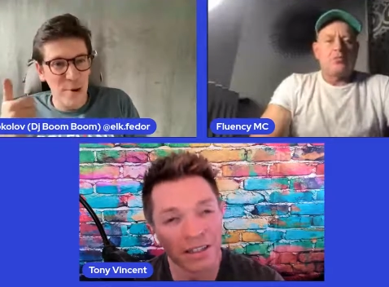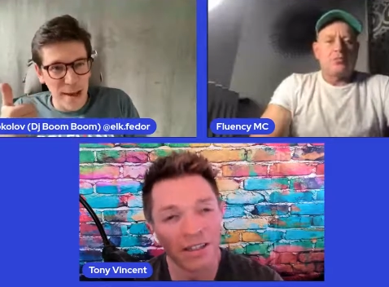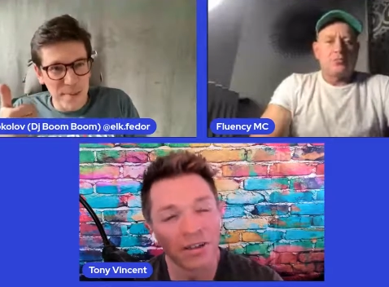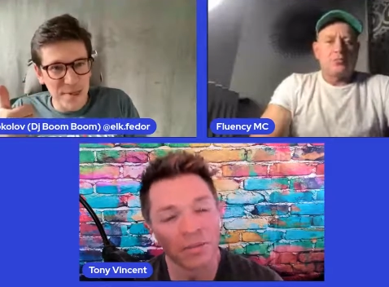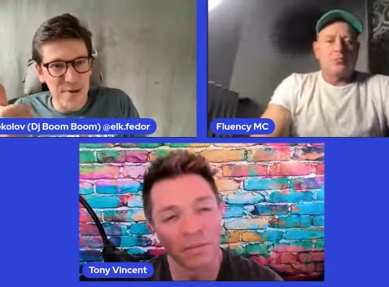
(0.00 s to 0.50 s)

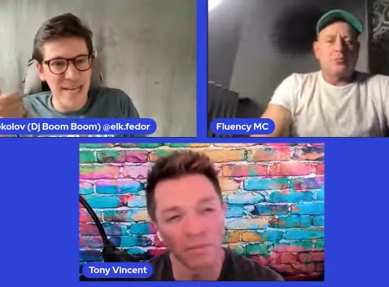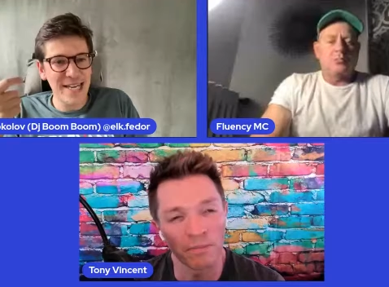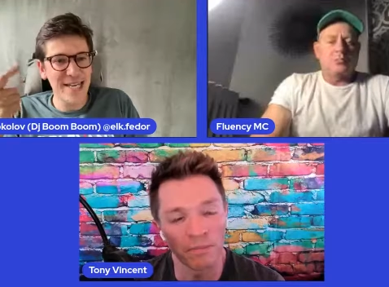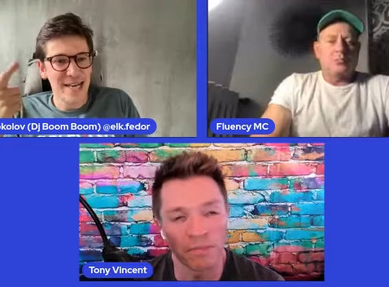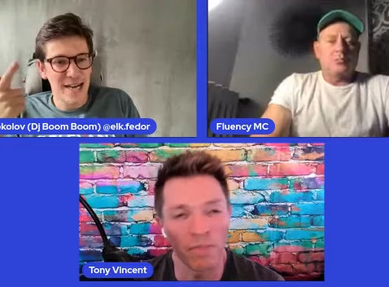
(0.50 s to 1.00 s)

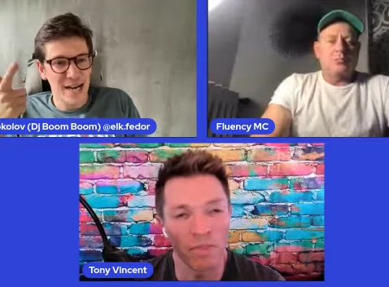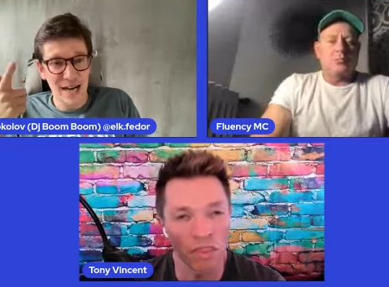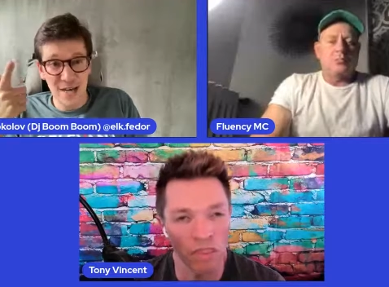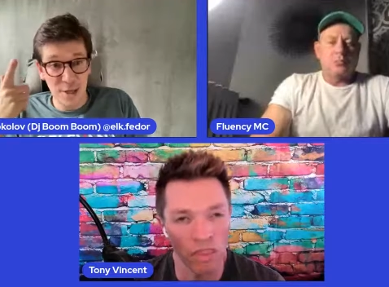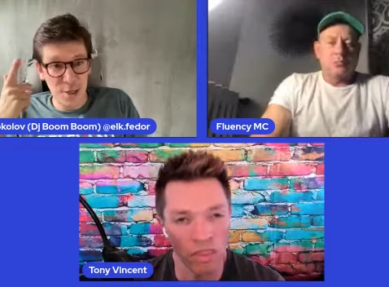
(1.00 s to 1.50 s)
Speaker 1: Web3,
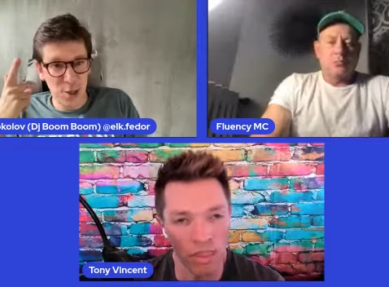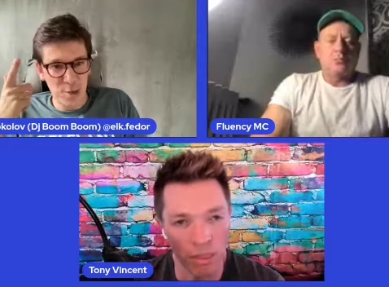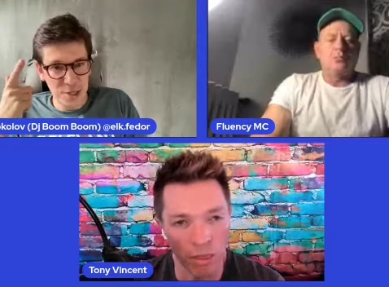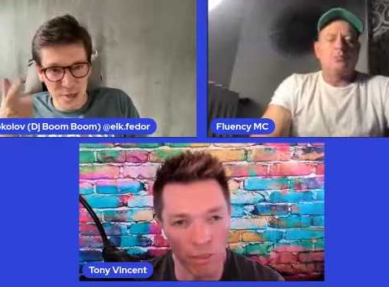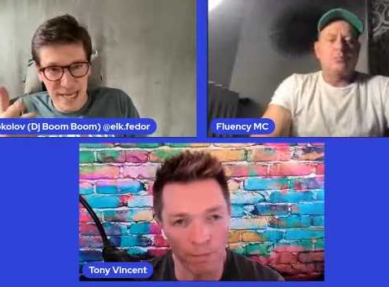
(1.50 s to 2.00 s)
uh, you
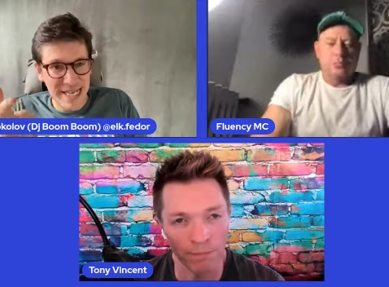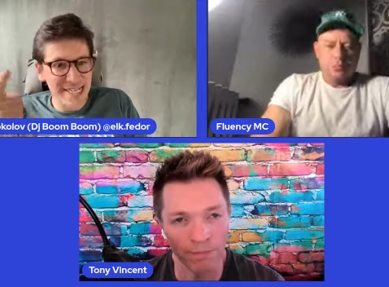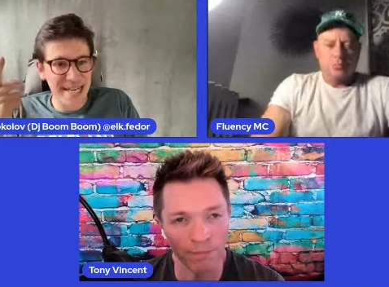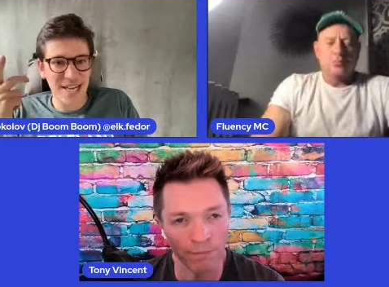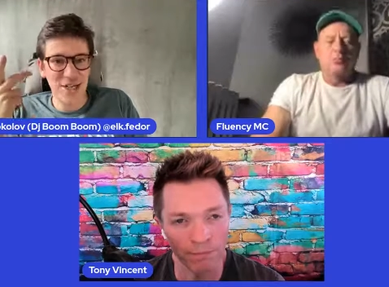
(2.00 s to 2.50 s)
know,
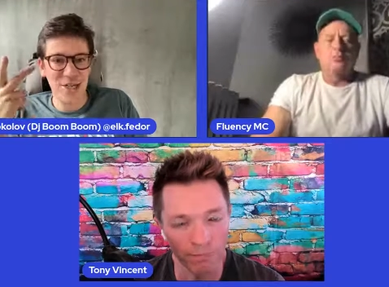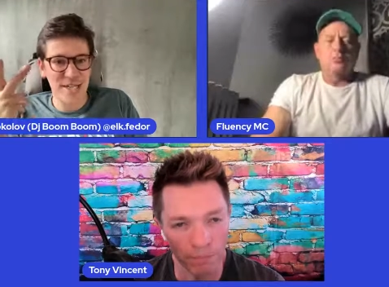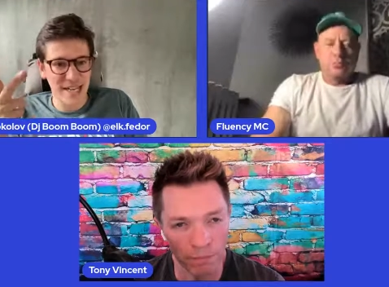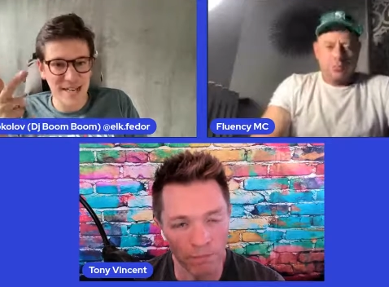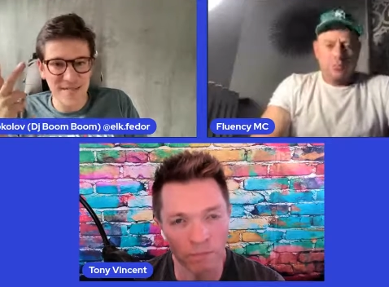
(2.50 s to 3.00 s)

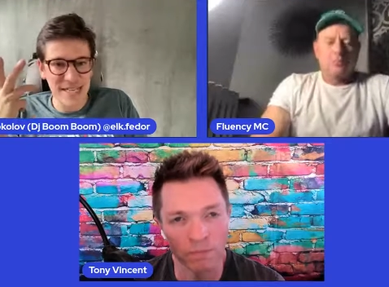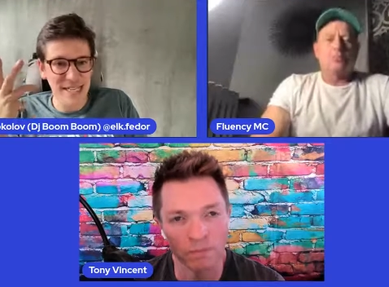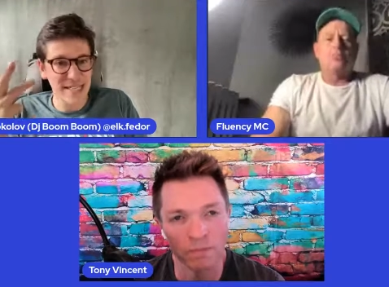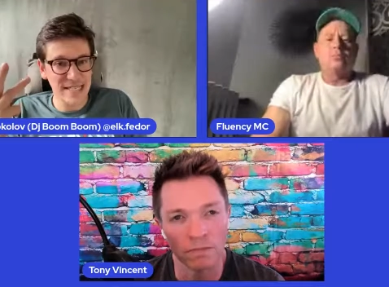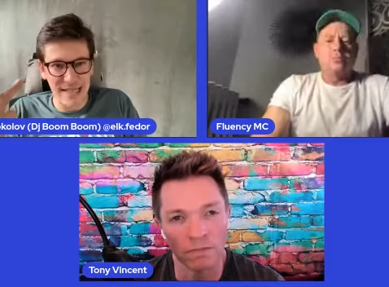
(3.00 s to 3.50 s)
tokenization,
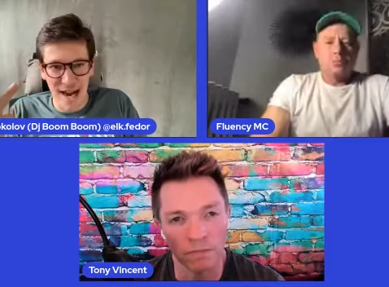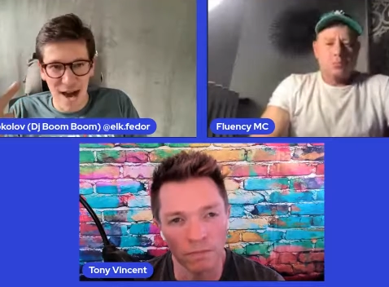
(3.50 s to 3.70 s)
NFTs, mm-hmm.